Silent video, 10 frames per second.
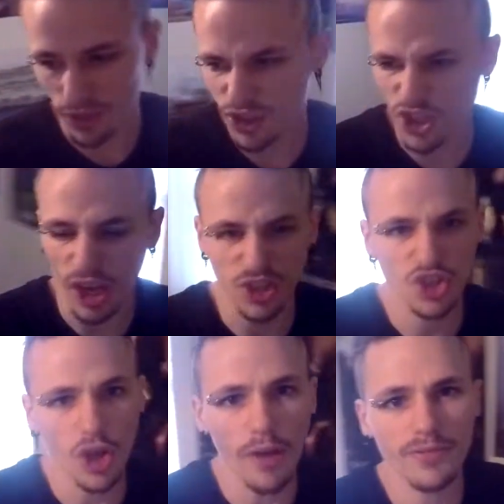
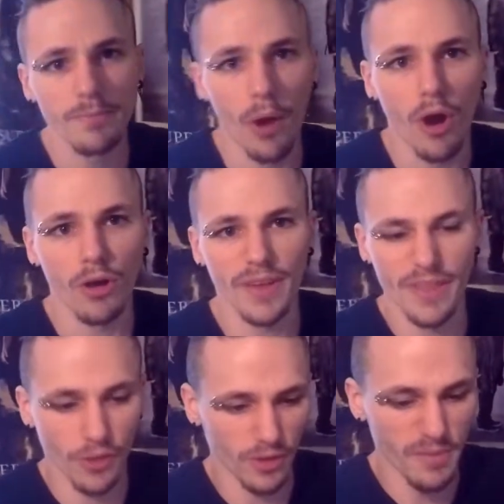softball
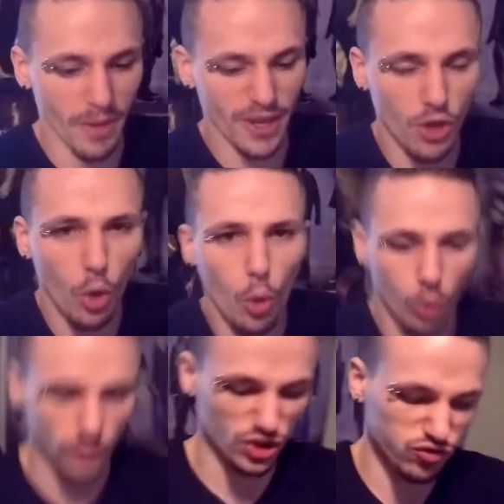in my
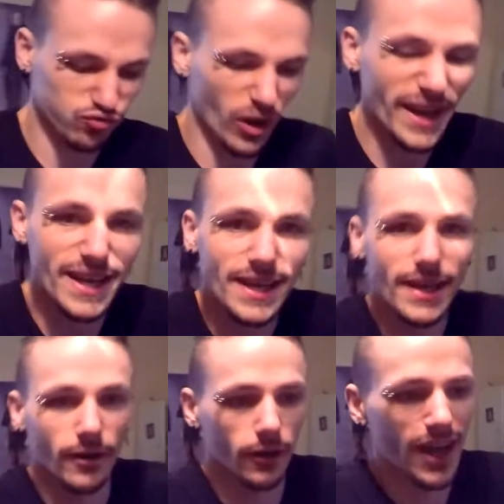core, just right
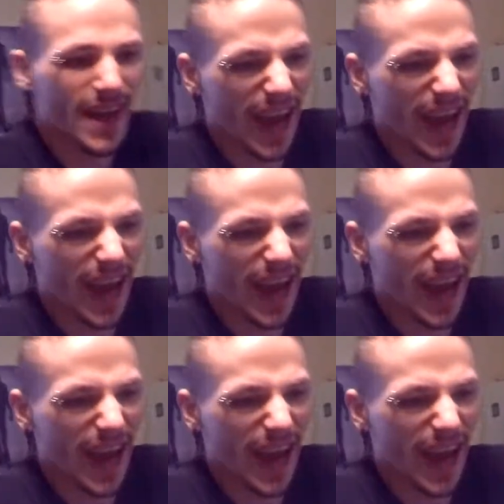here.